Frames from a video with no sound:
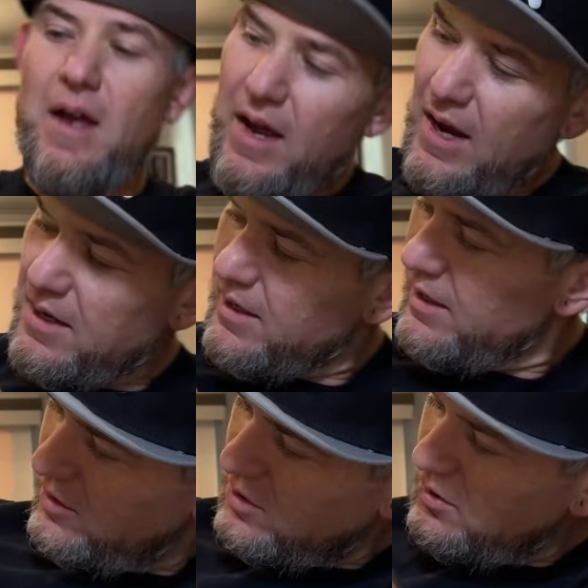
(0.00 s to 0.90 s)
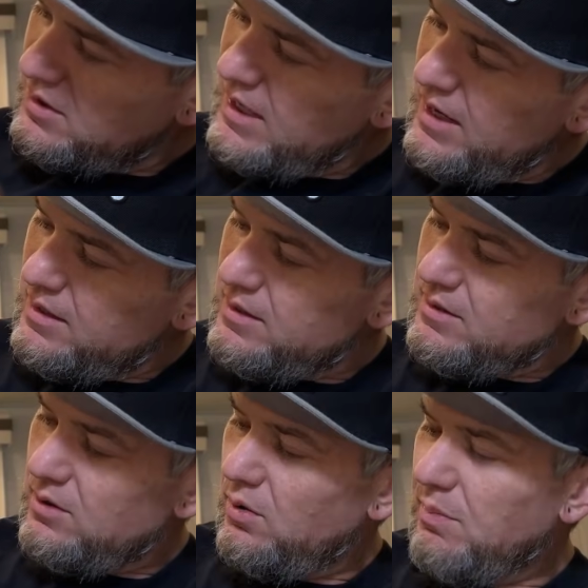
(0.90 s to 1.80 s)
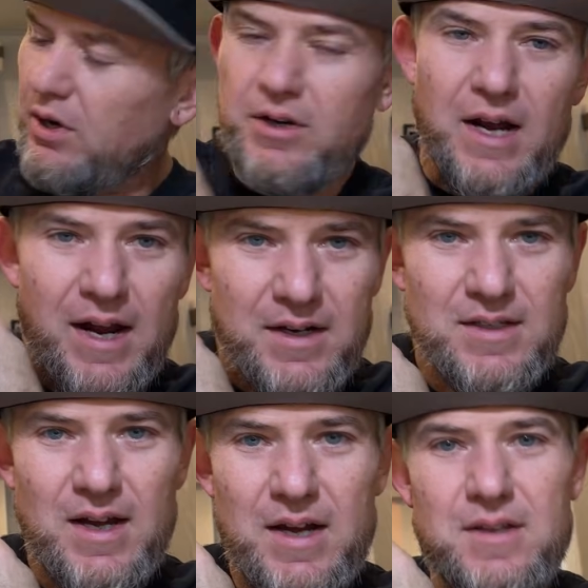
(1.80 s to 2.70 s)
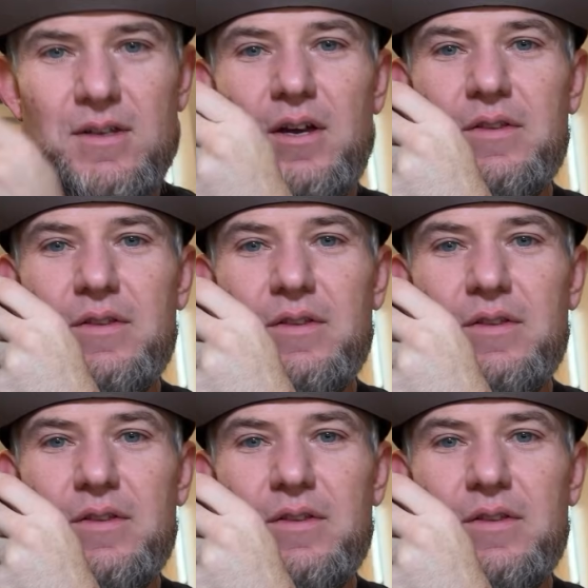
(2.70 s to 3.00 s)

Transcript: I had to get it. So it's got his little bird guide designs on